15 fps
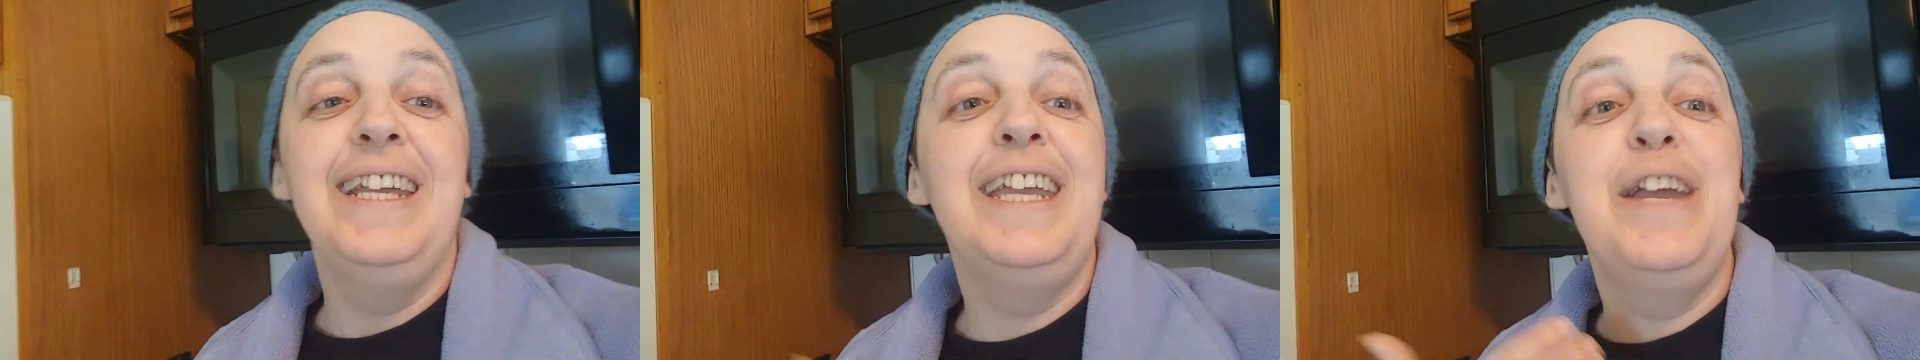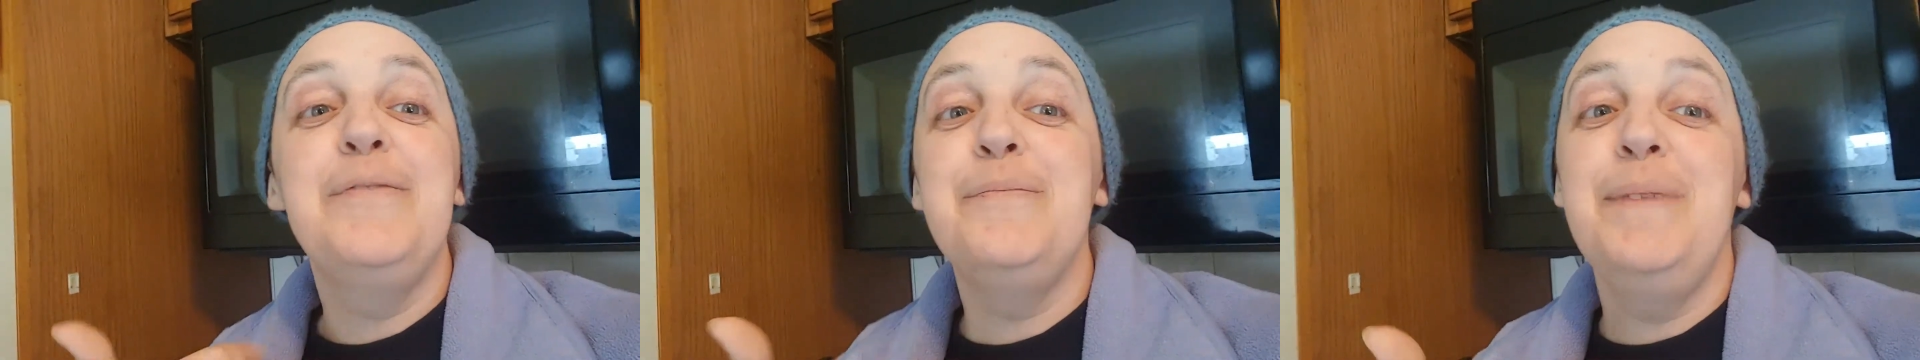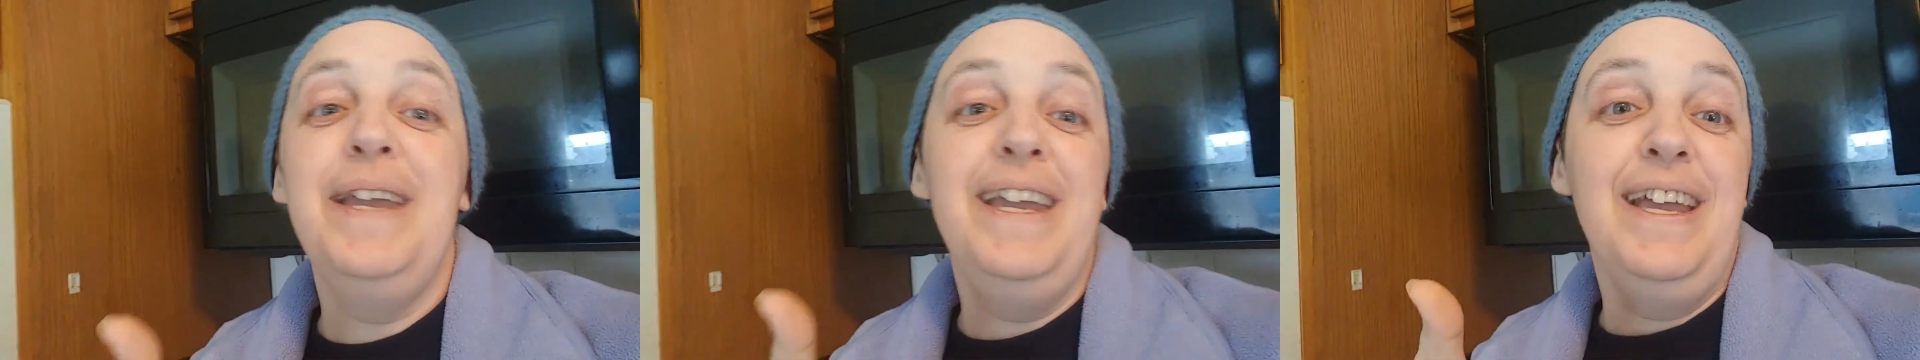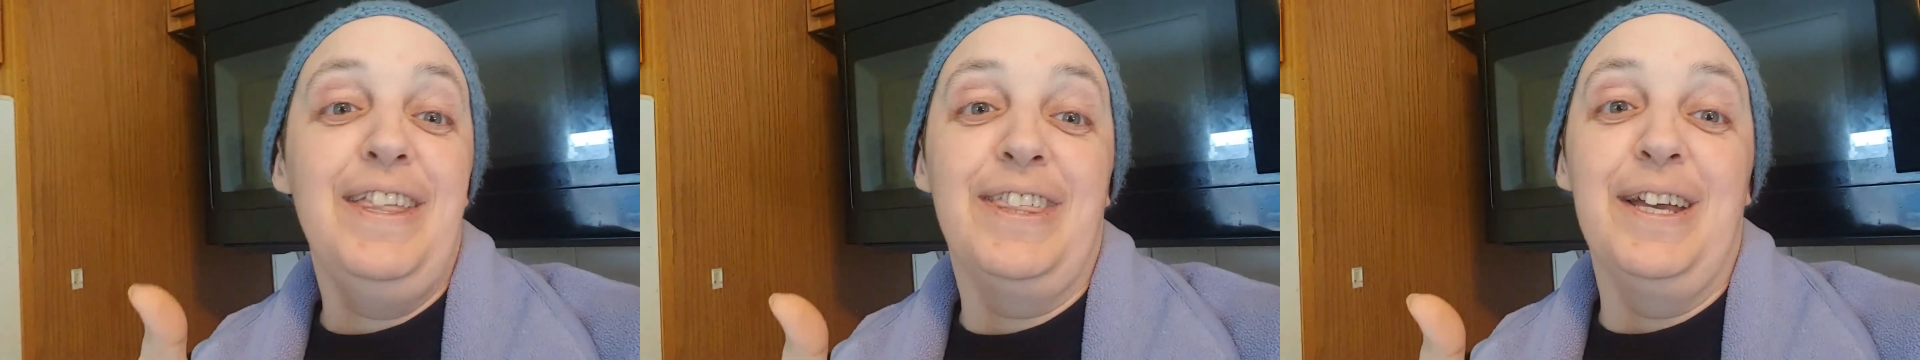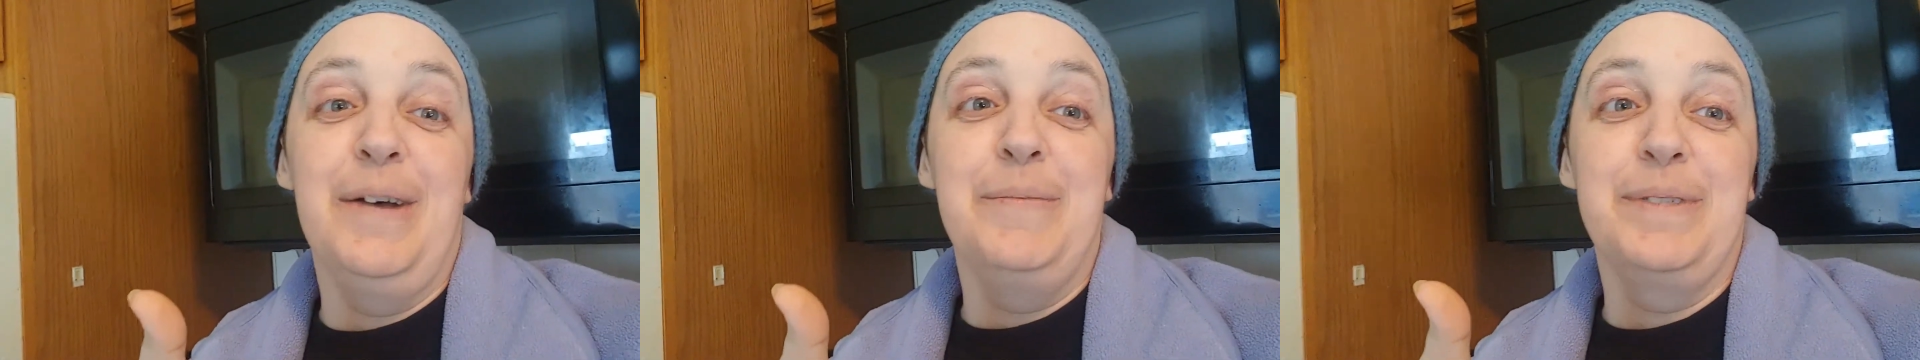Give me
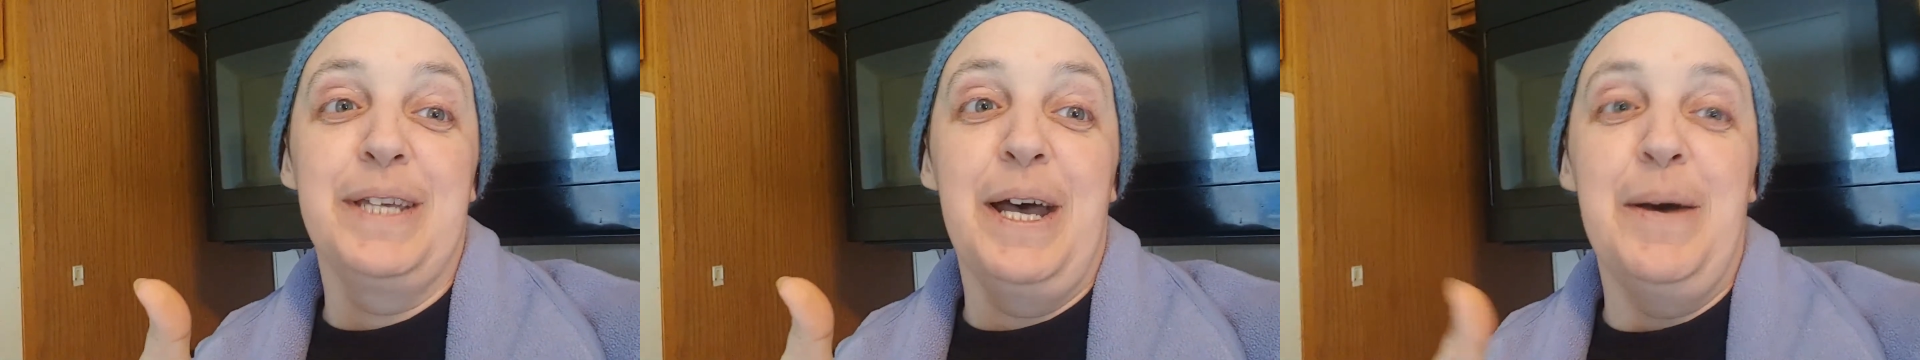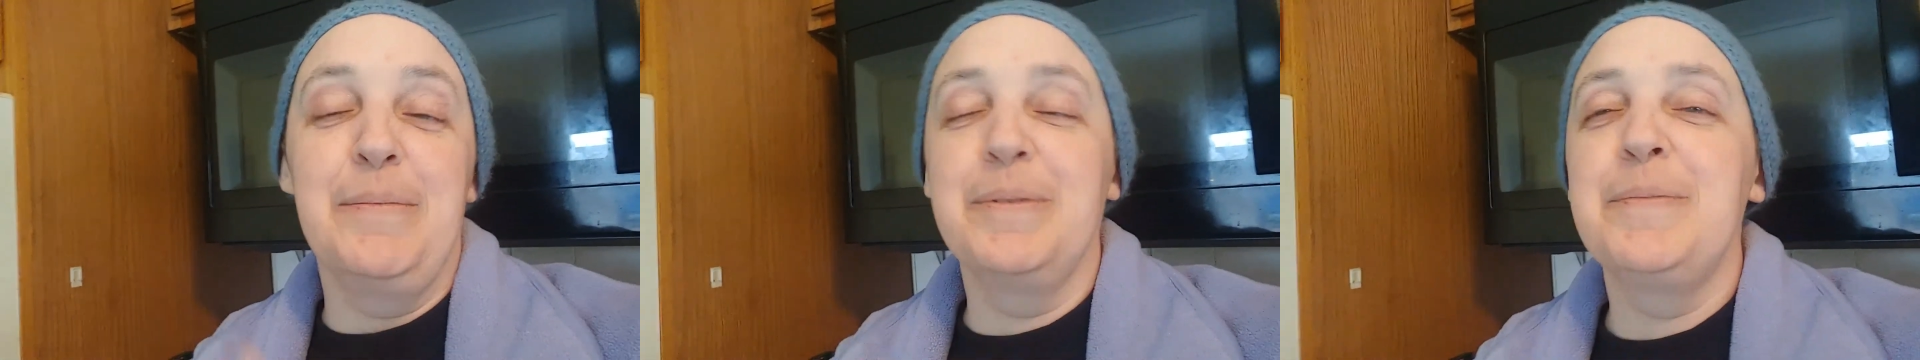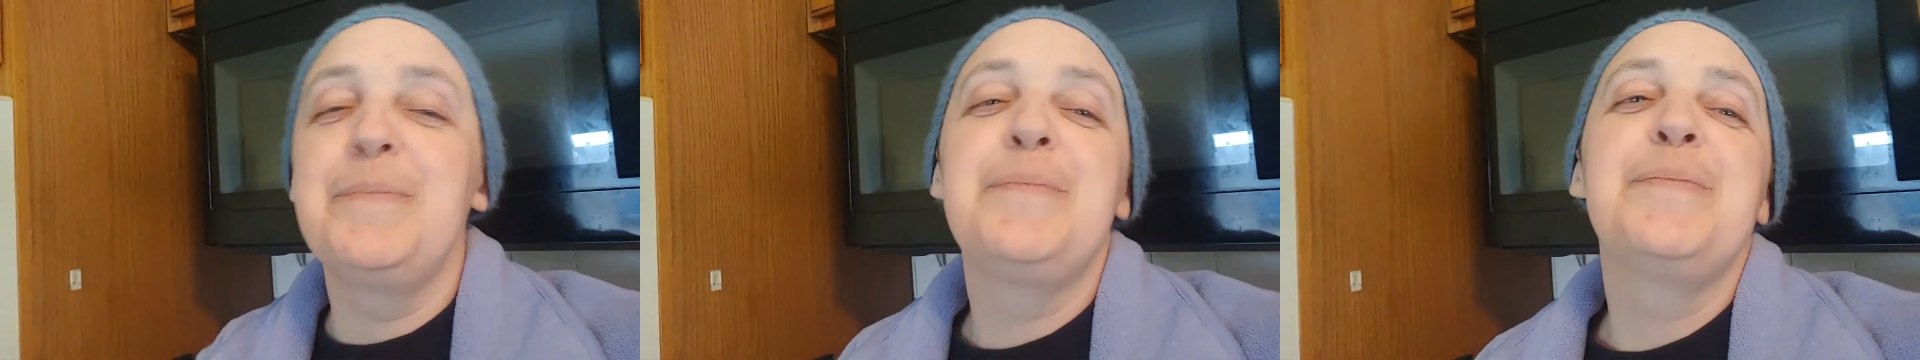a thumbs up.